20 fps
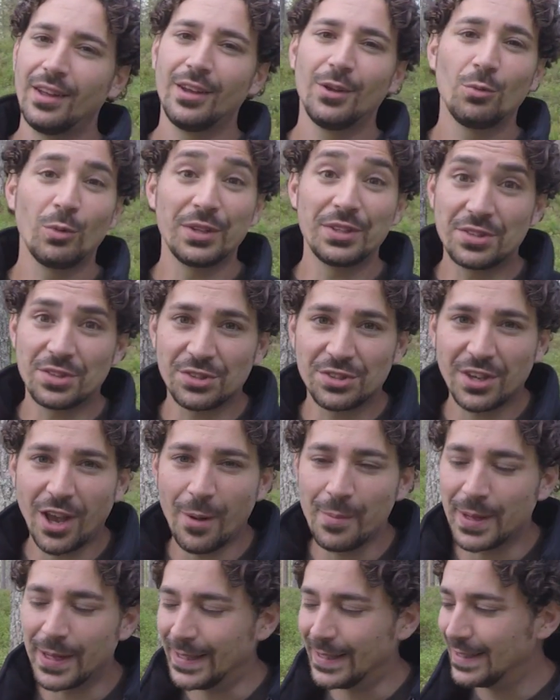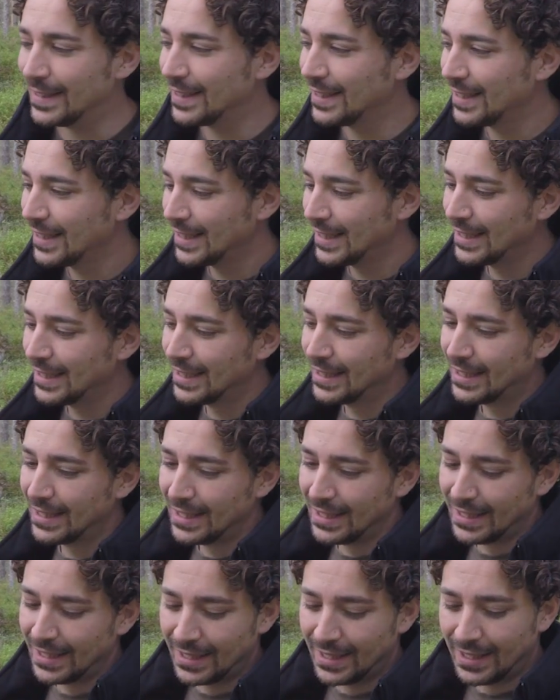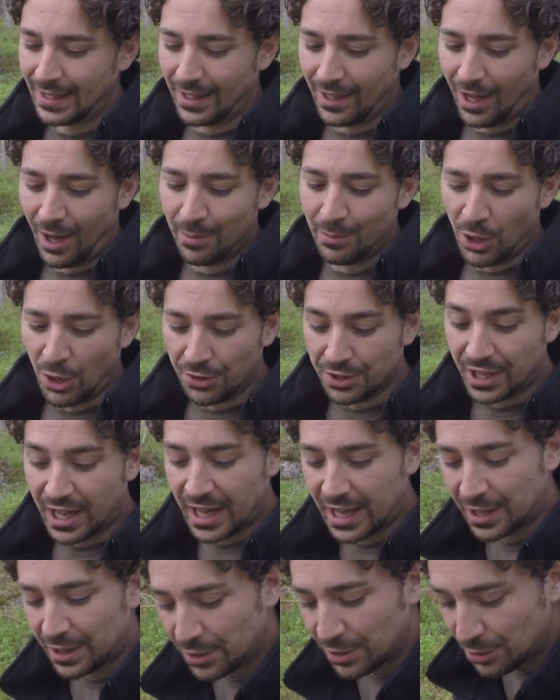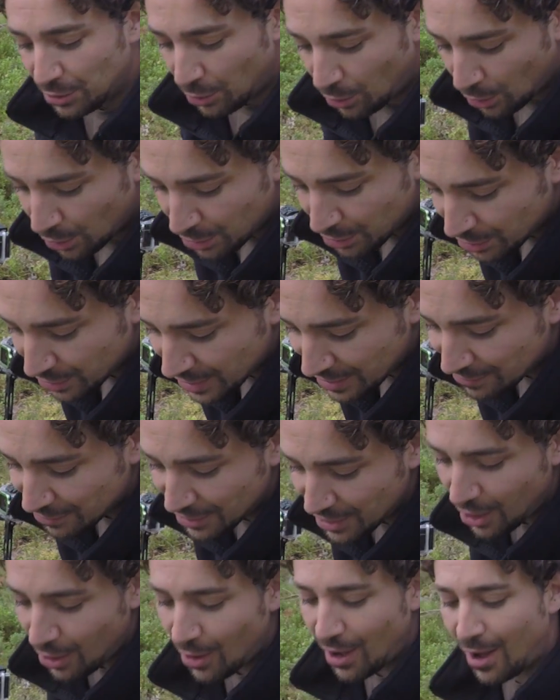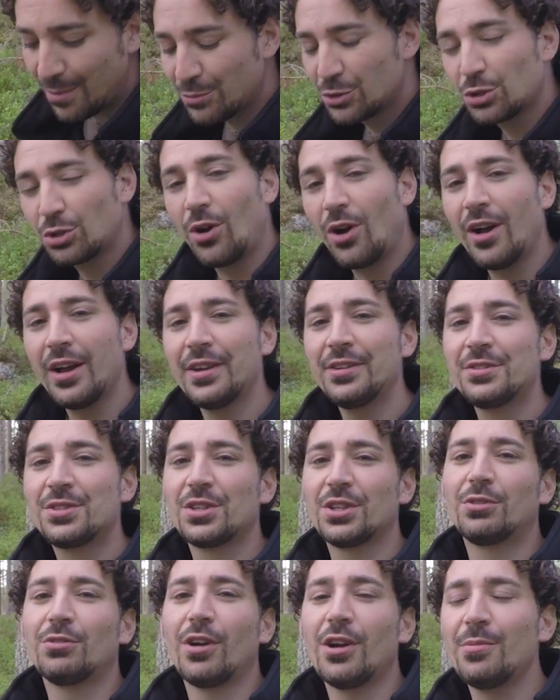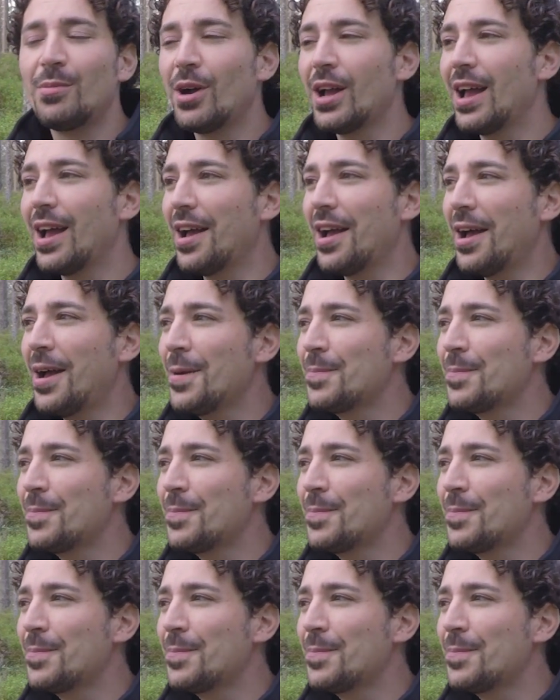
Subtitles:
Winter's coming. I'm not the king of the north, even though I'm trying to grow my hair.